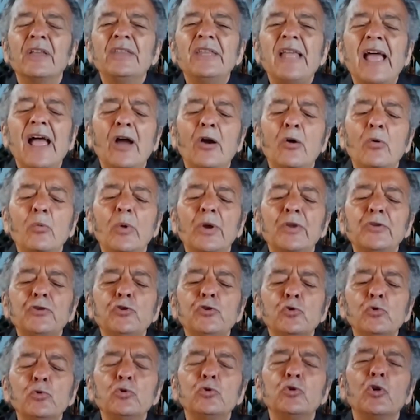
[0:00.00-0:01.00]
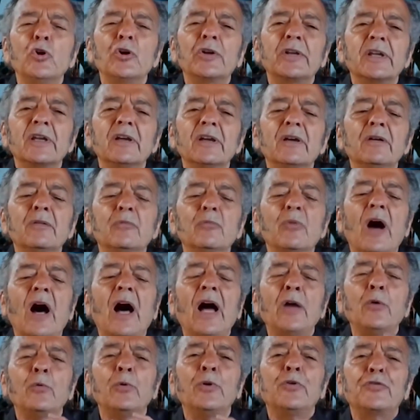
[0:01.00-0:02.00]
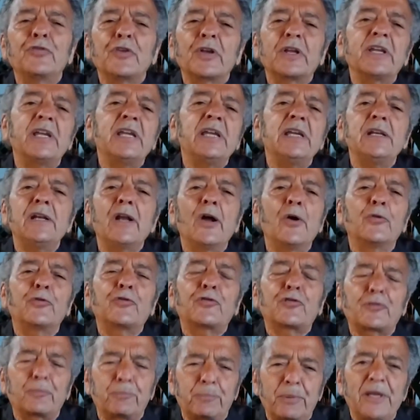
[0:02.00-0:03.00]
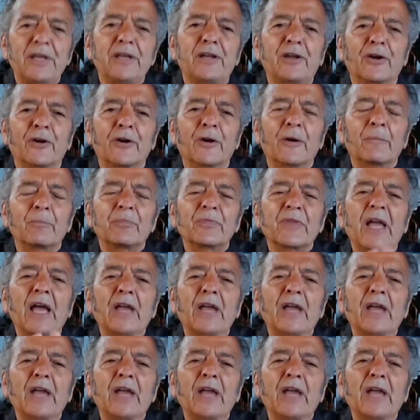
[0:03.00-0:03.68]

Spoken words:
Now, when you look, I was a keynote speaker